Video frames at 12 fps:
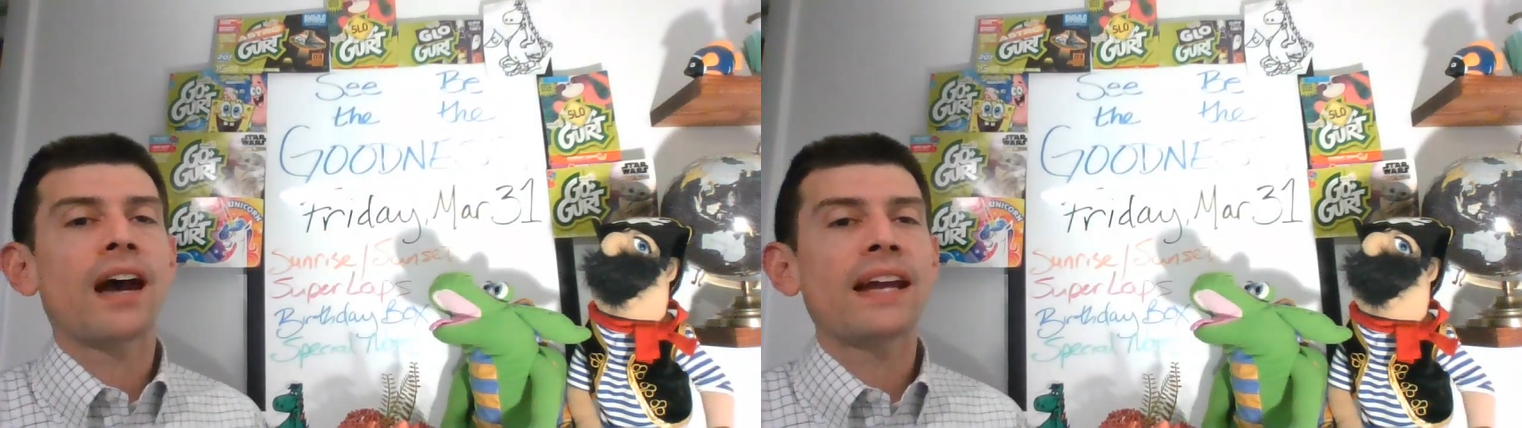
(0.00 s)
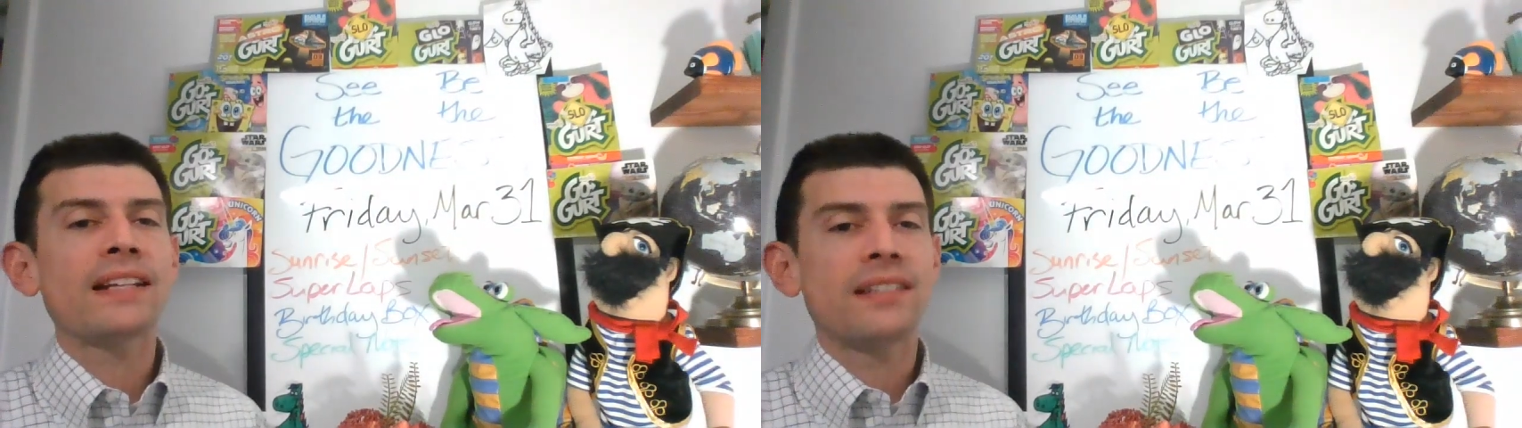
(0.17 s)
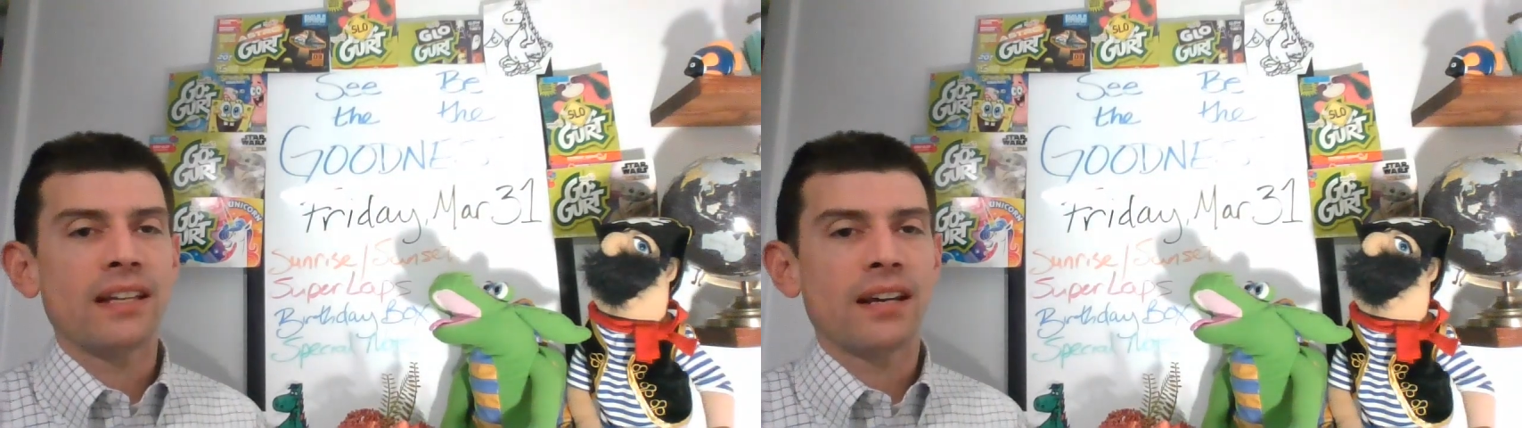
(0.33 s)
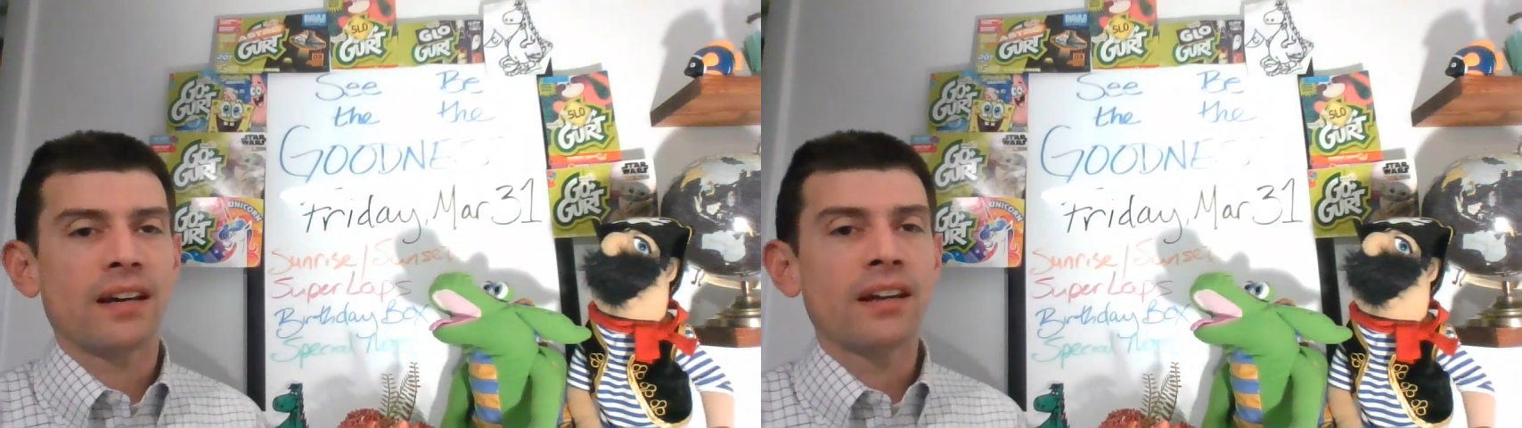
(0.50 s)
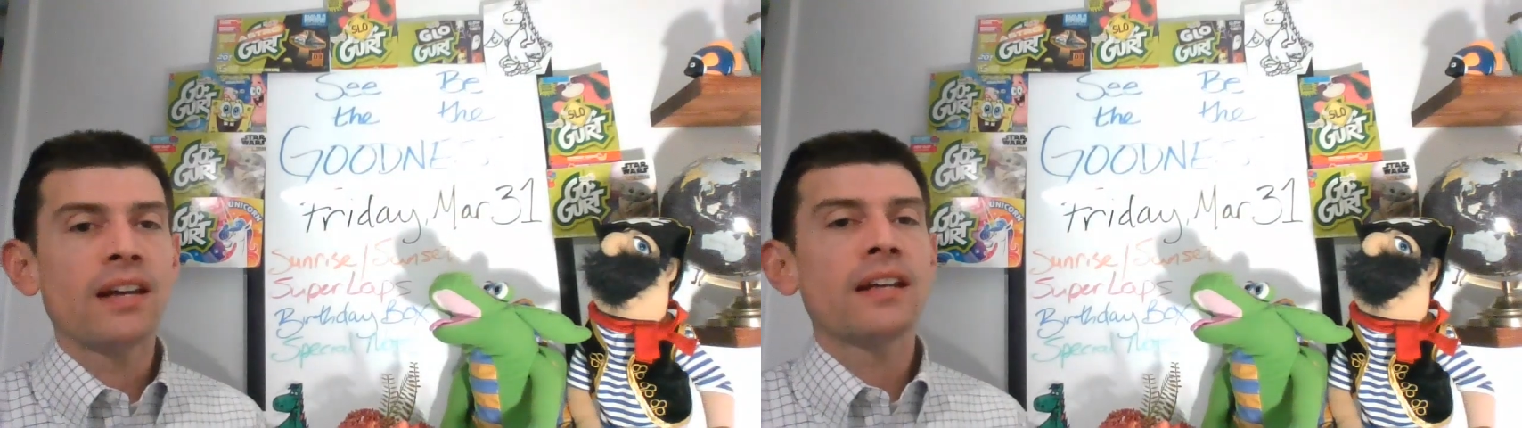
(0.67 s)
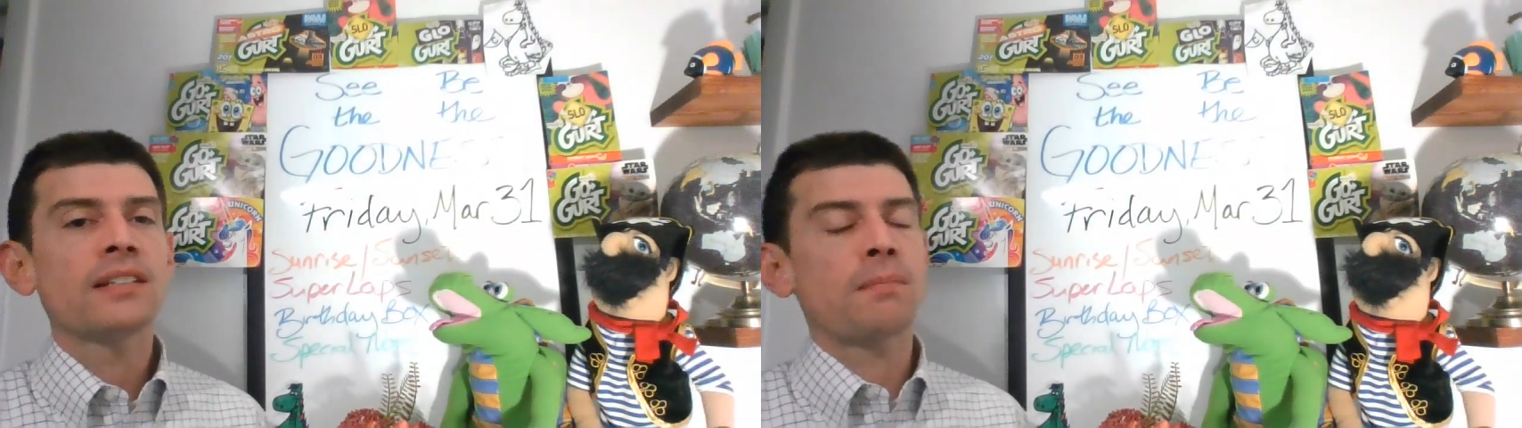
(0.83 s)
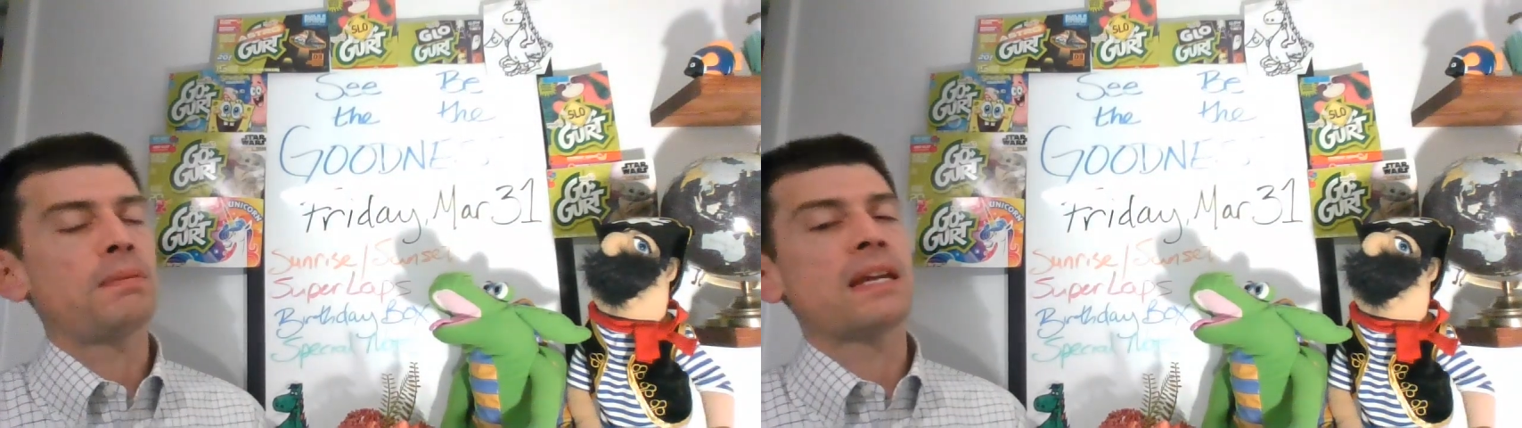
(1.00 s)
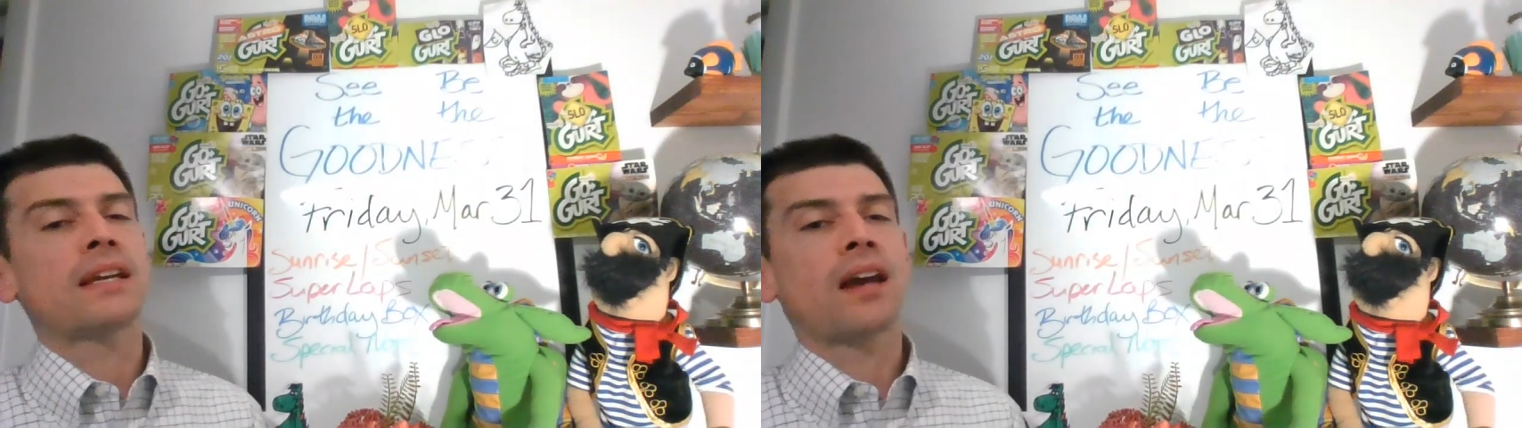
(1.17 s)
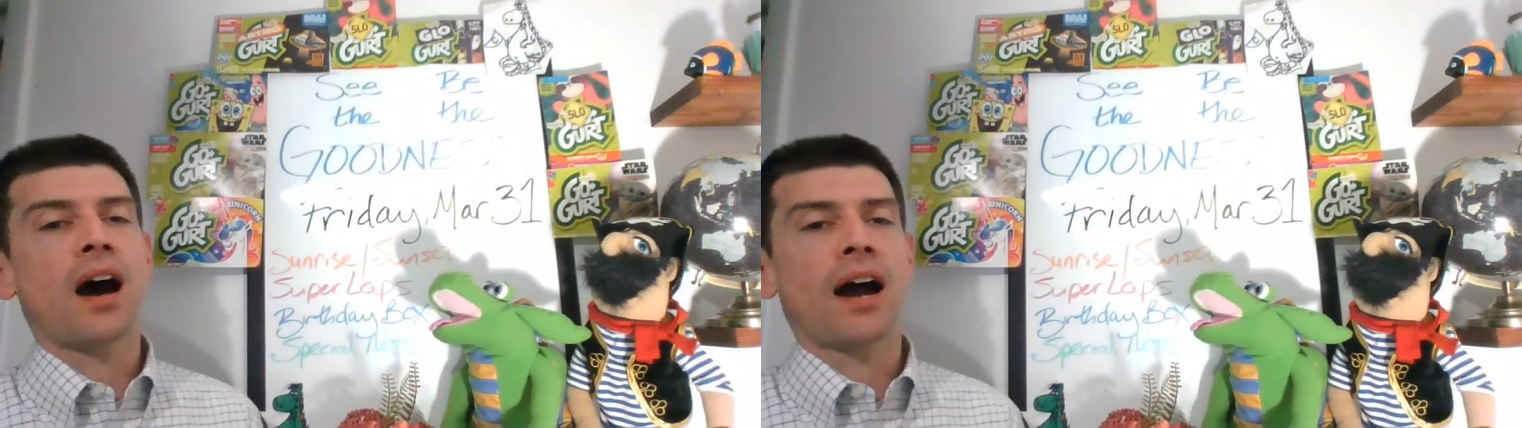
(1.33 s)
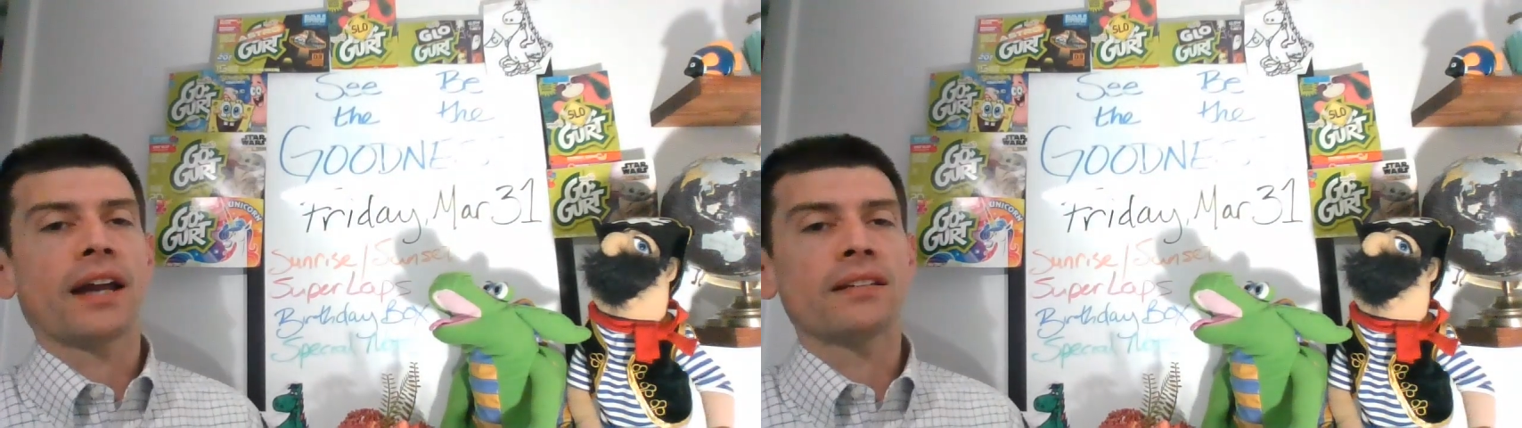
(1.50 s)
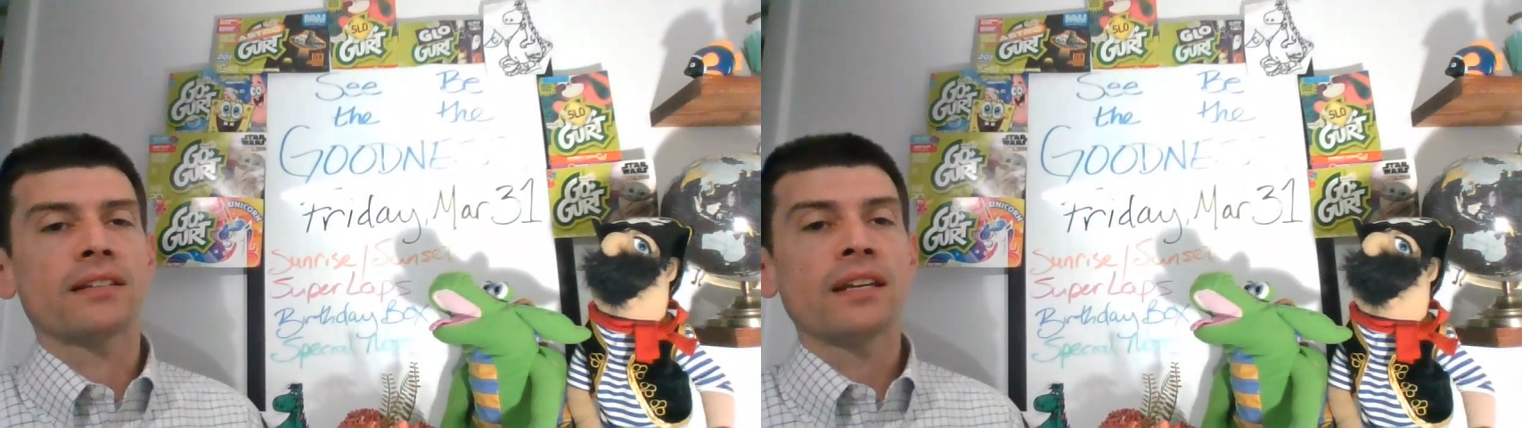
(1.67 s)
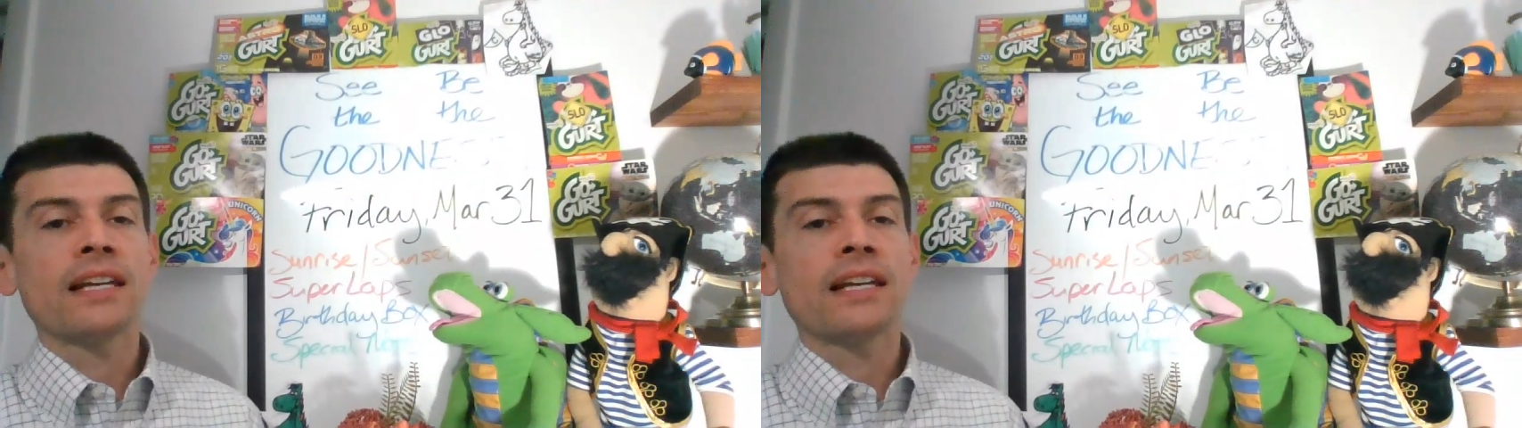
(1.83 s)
idea to be kind.